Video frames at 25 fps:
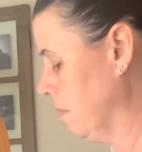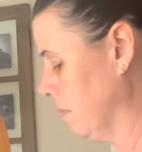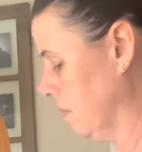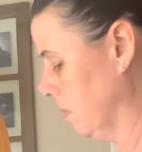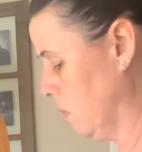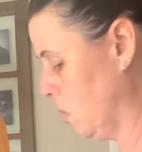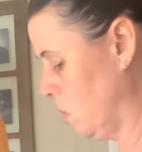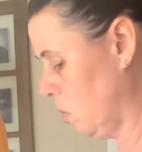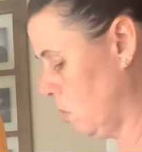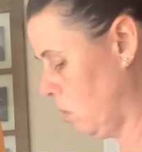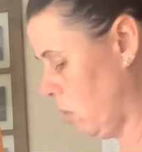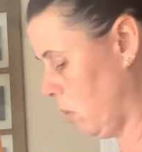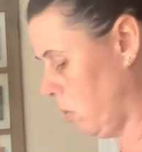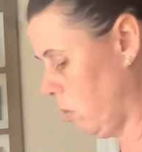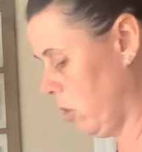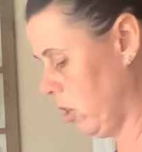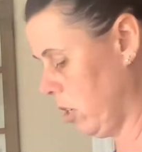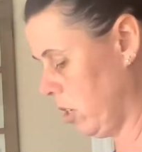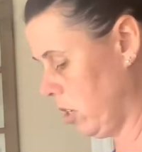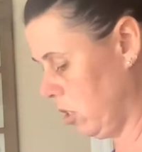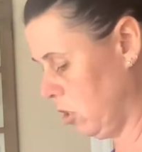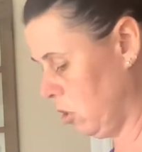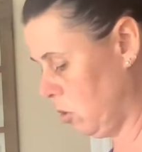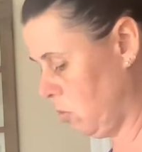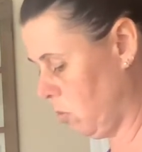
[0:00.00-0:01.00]
so we're
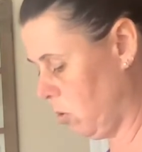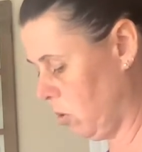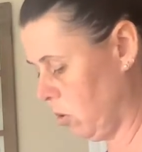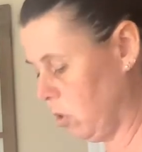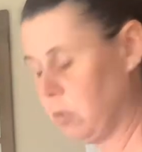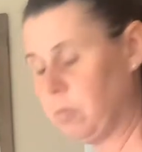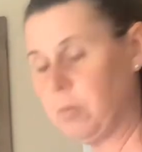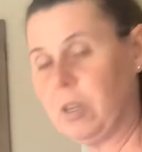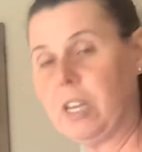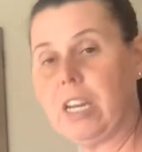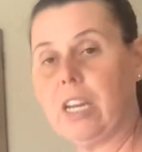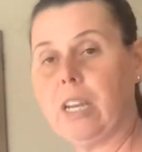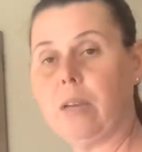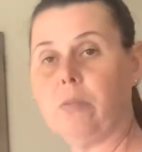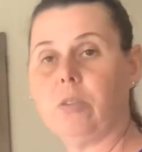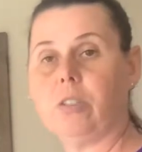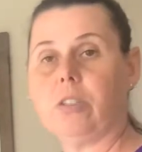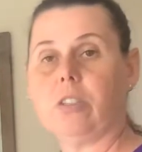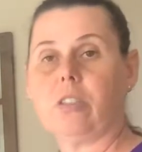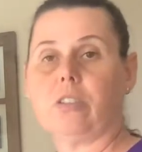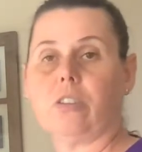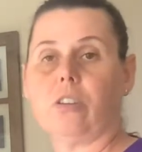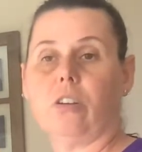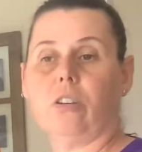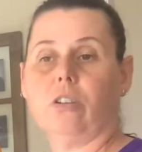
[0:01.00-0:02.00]
working towards being able to
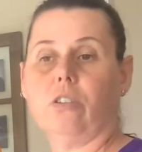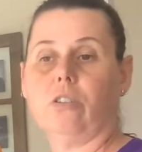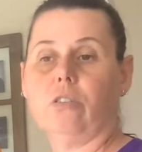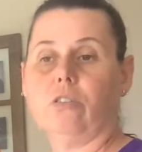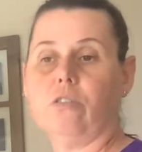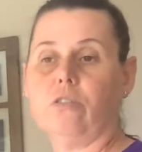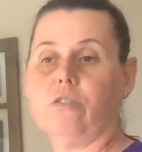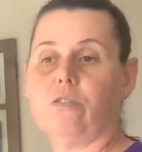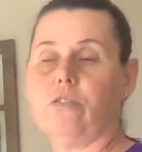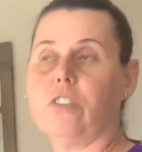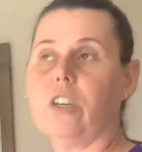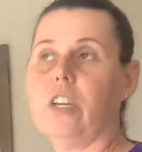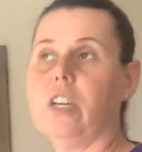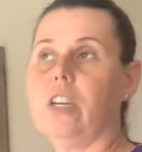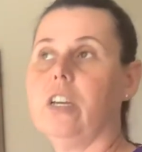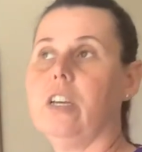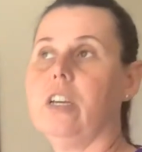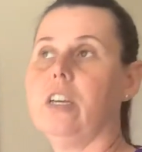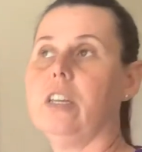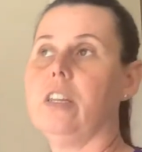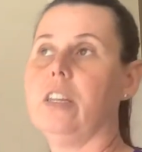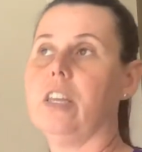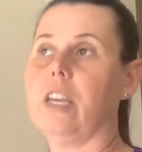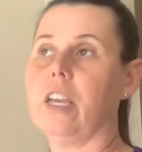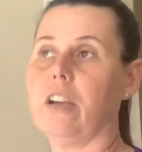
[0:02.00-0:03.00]
solve
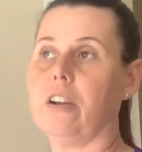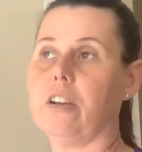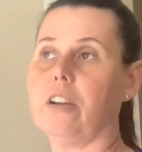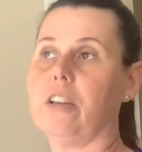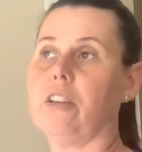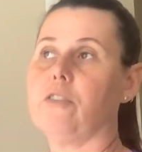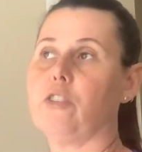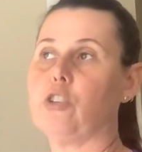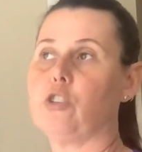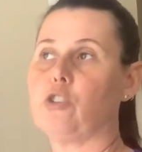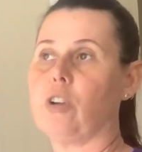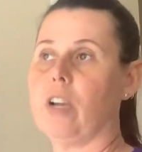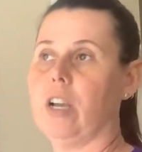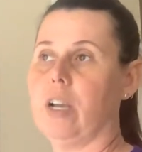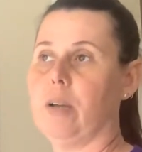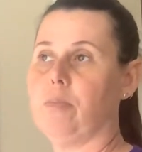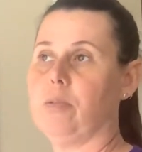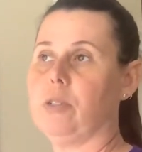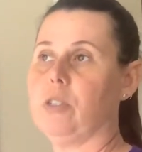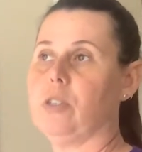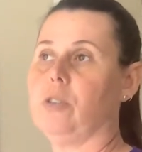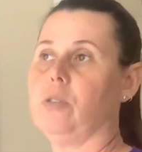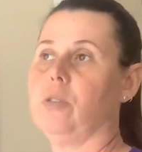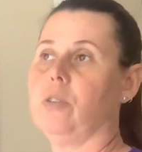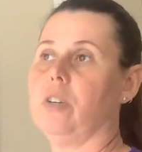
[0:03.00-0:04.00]
the area of a
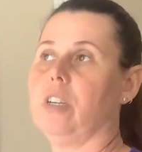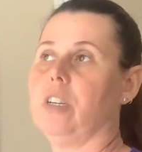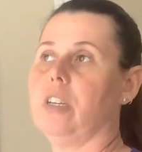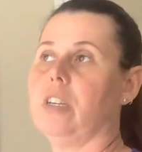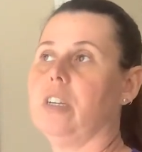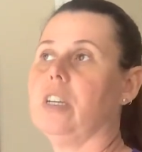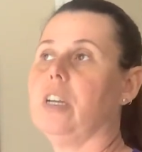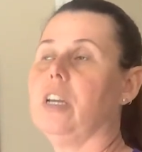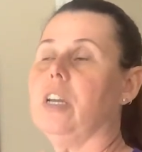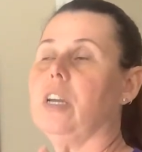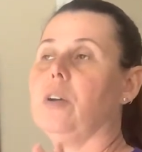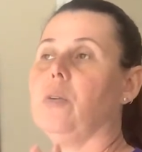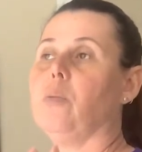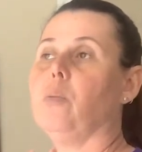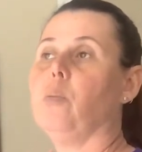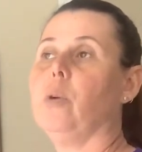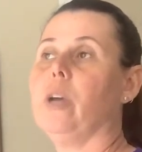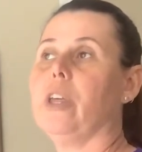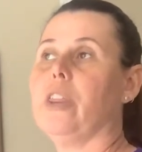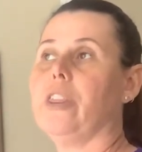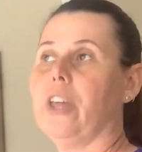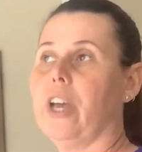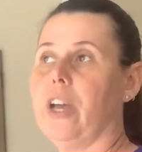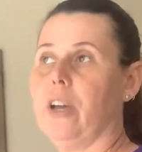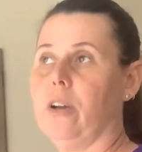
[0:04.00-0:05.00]
trapezoid
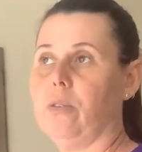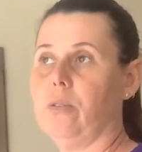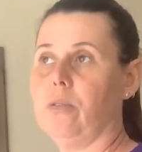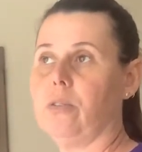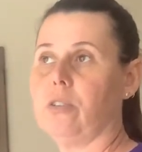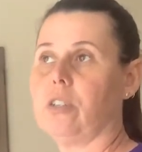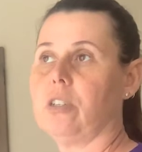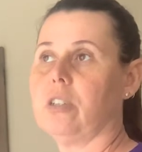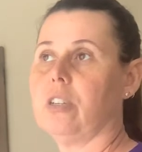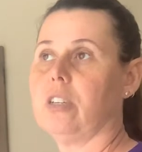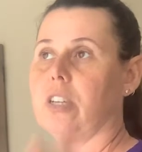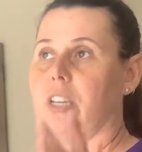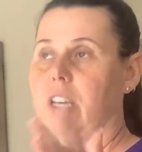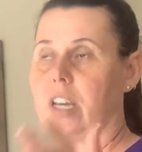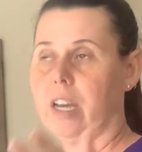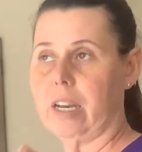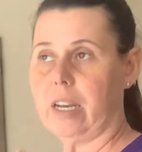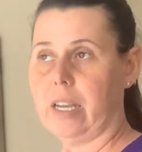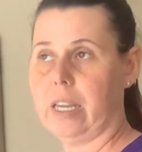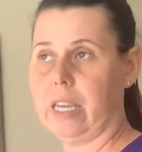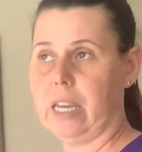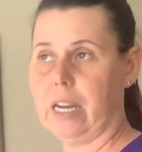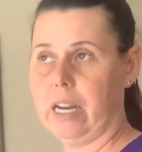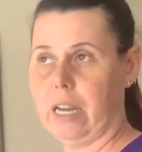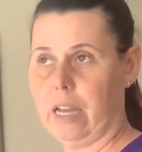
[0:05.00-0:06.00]
without
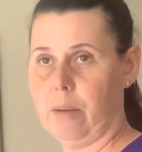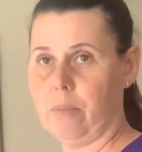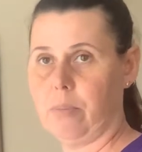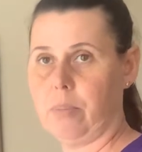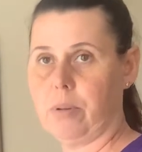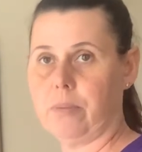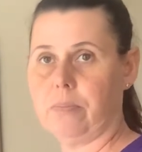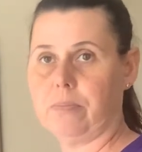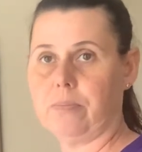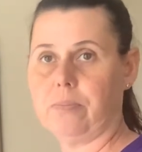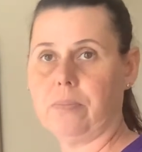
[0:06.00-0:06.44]
cutting it up.